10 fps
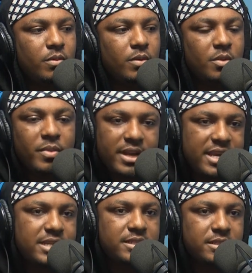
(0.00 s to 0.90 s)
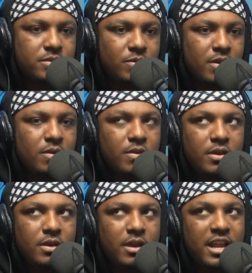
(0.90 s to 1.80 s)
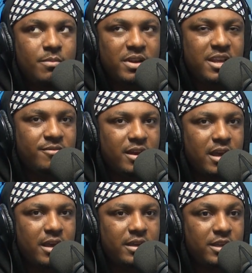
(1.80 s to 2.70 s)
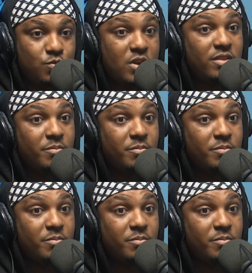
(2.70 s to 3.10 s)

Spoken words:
recommendations as well, and I believe that it's one of